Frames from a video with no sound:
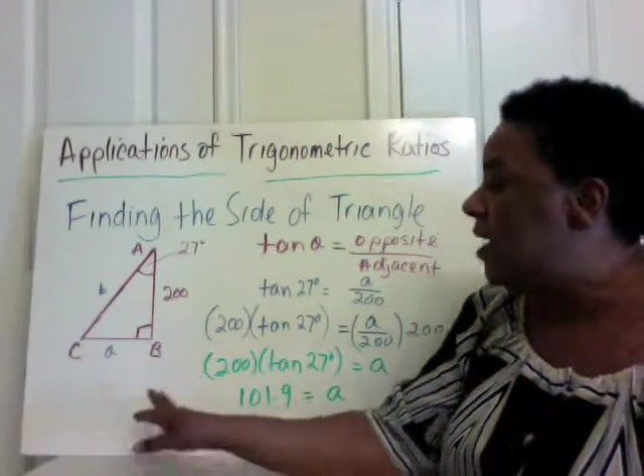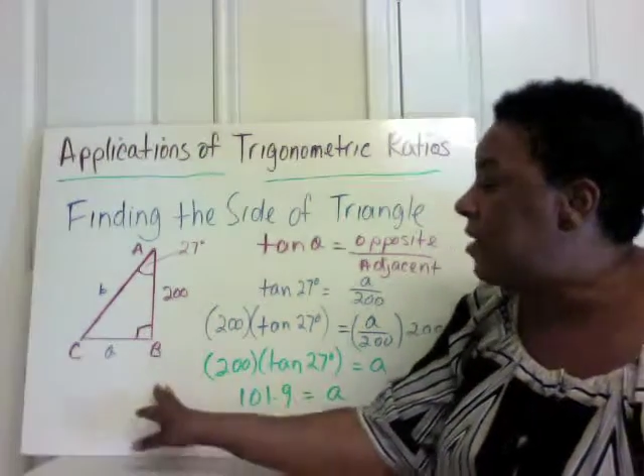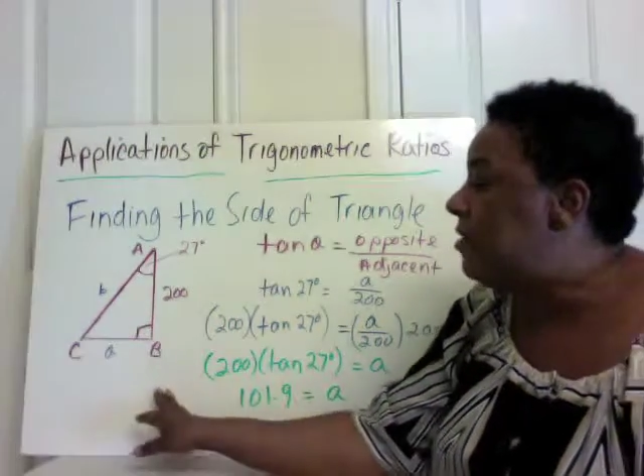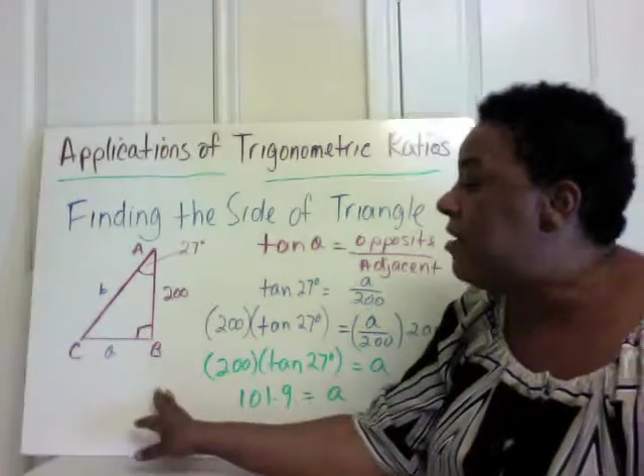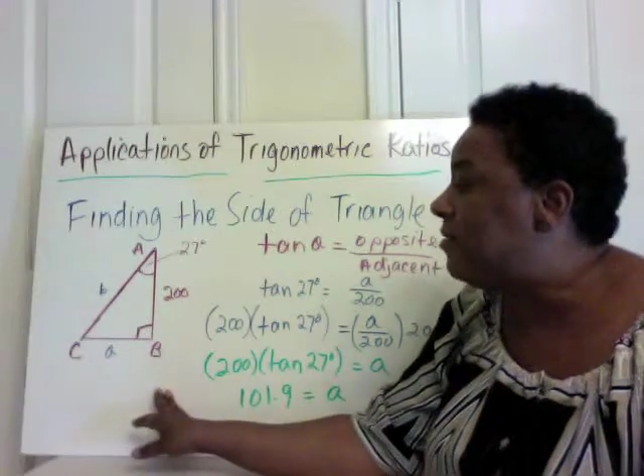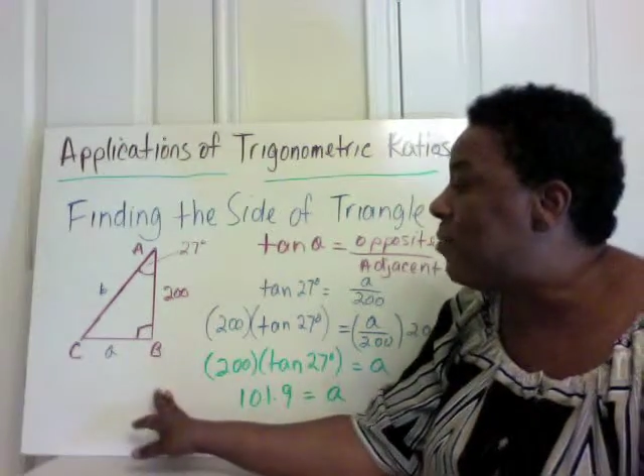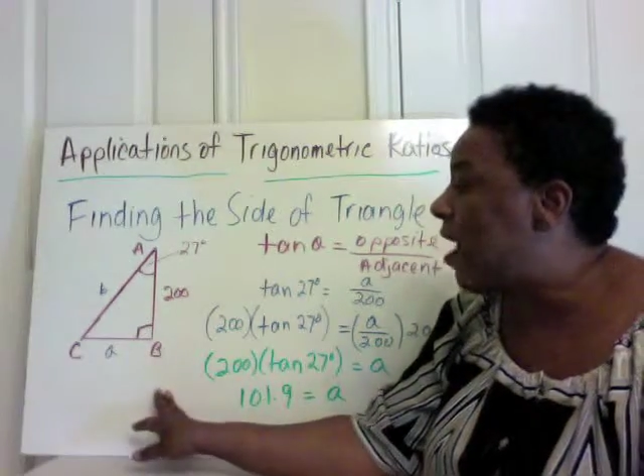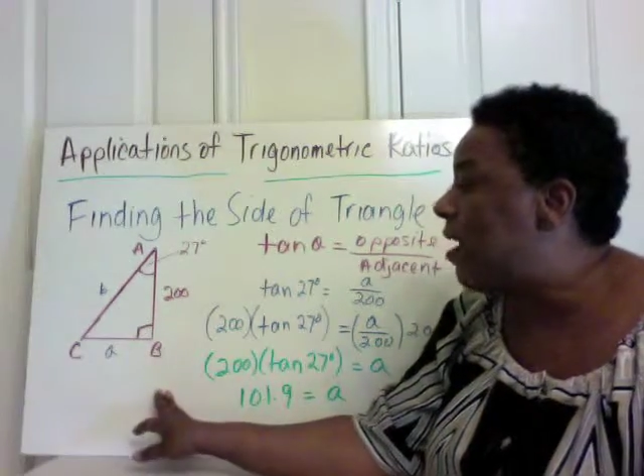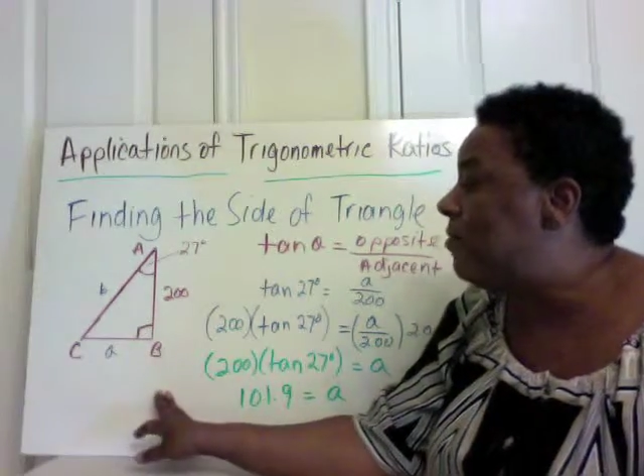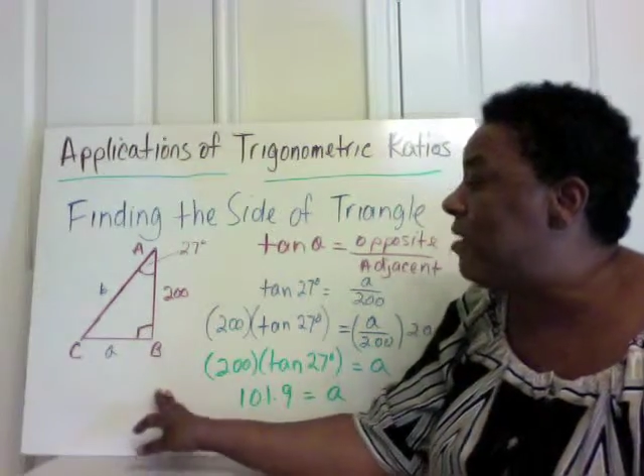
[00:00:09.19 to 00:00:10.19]
In this
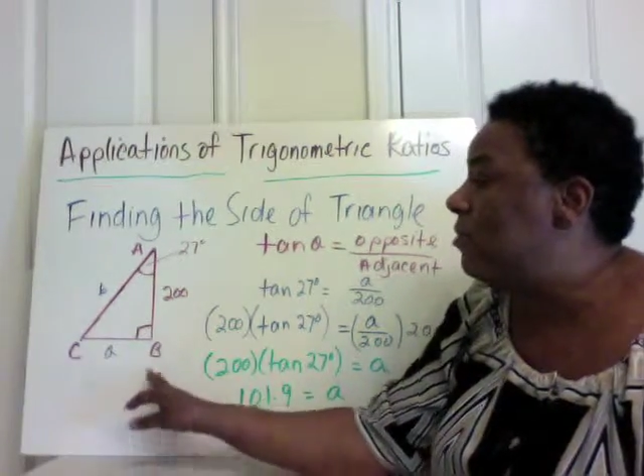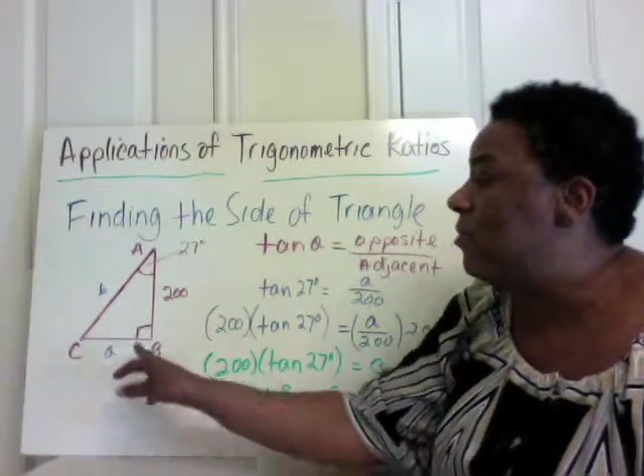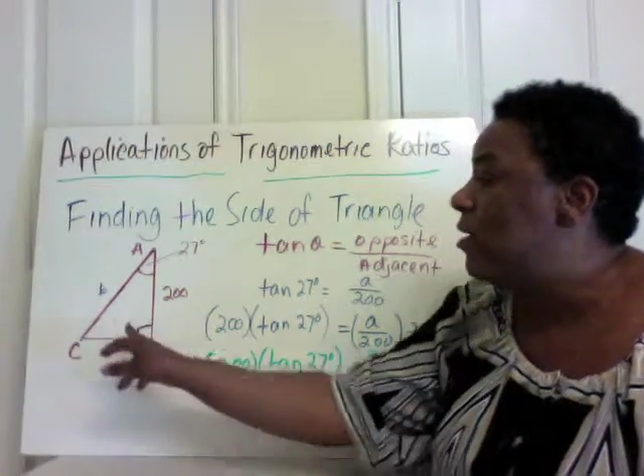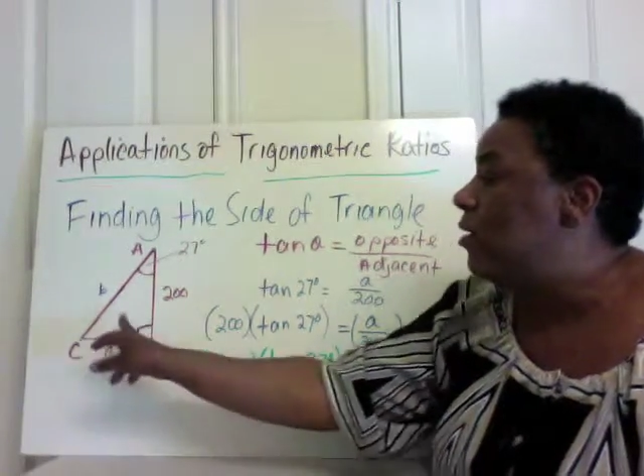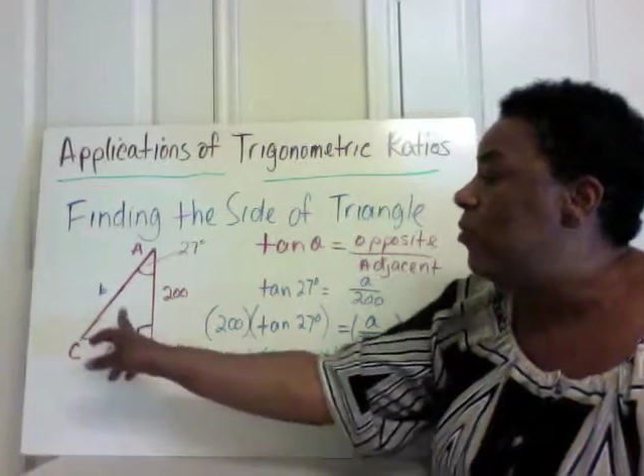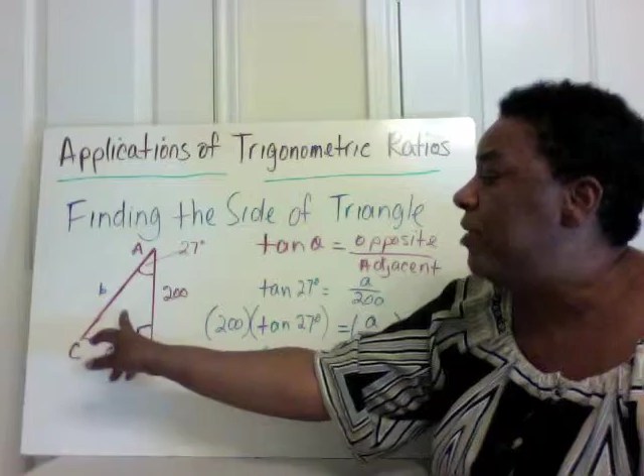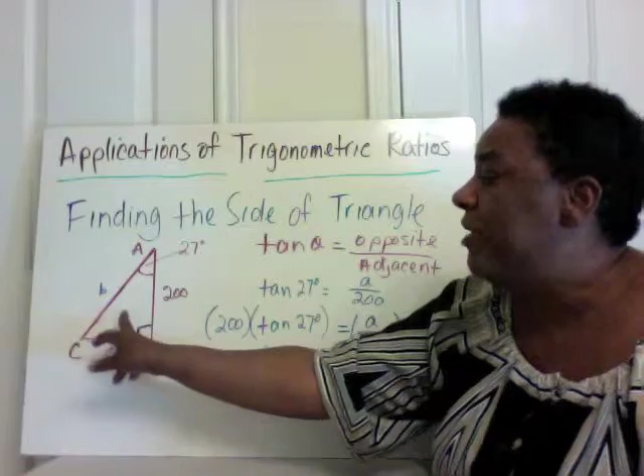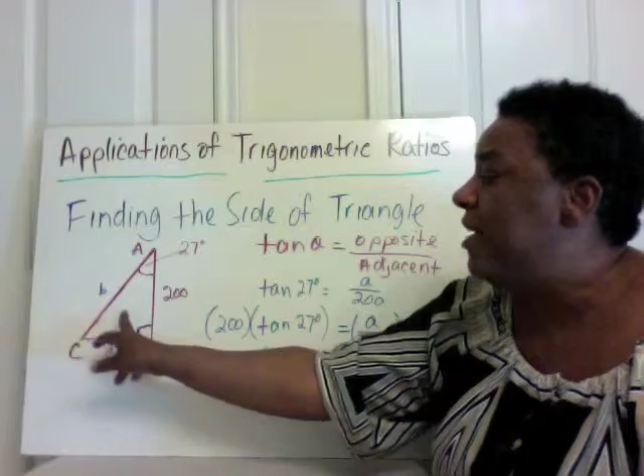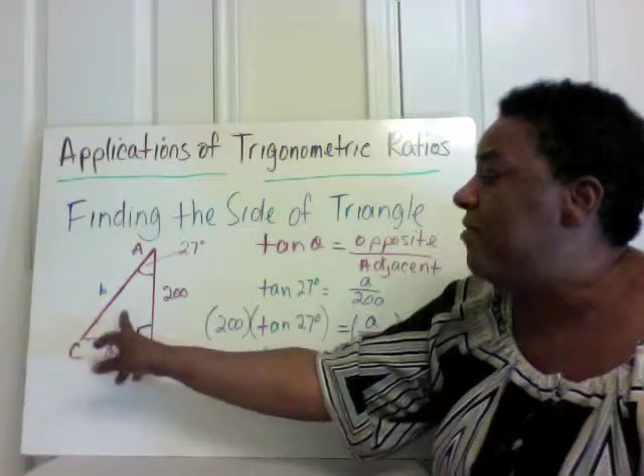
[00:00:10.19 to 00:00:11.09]
problem, we're